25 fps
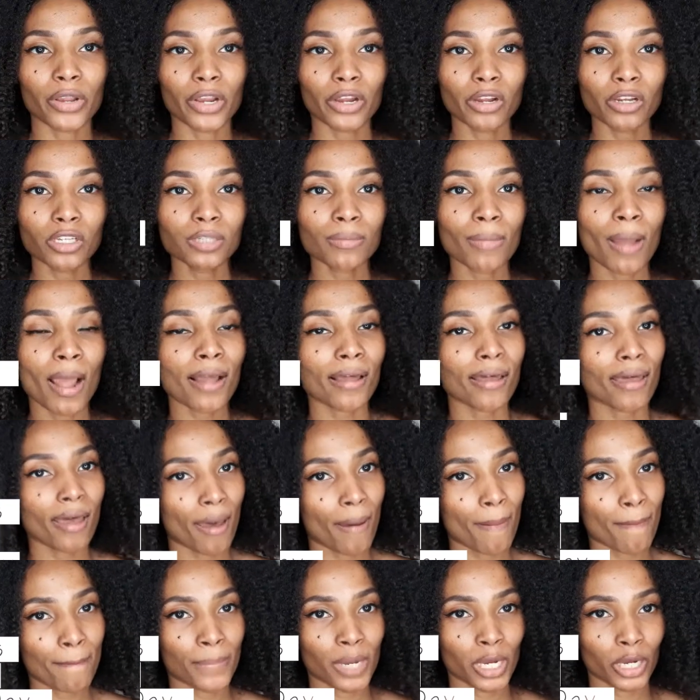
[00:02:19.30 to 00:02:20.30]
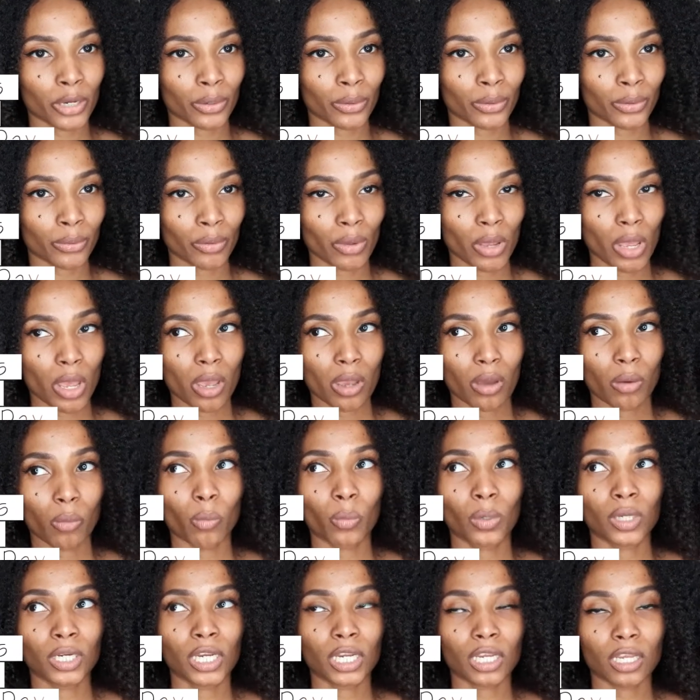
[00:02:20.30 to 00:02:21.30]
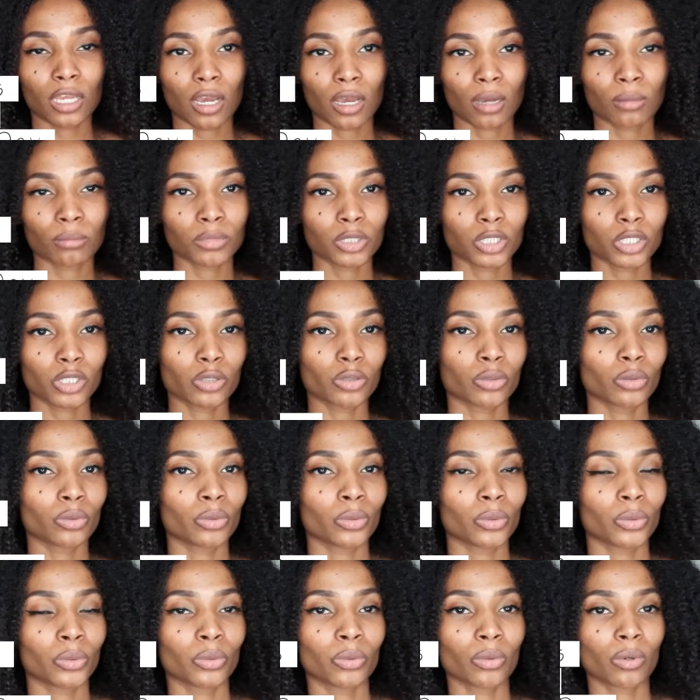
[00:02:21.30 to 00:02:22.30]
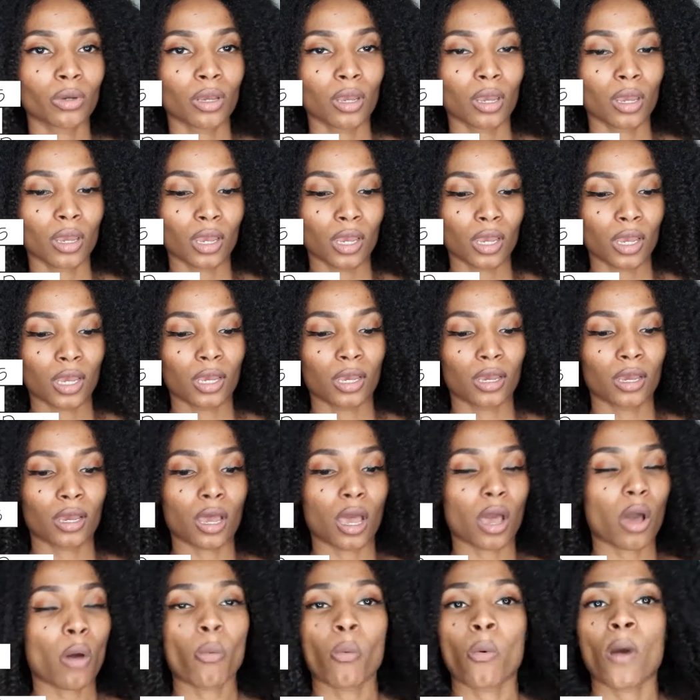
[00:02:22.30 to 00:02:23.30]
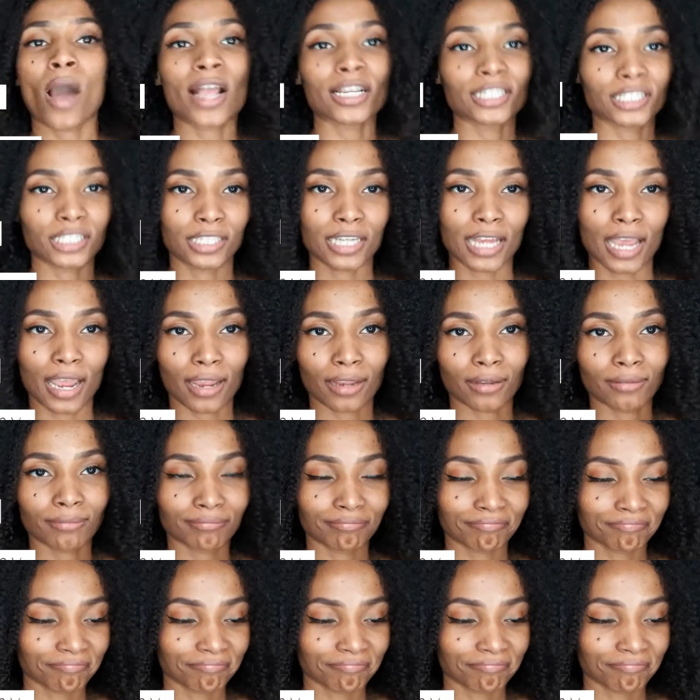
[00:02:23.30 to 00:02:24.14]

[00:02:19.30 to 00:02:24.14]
Here's my combo when it comes to wash day.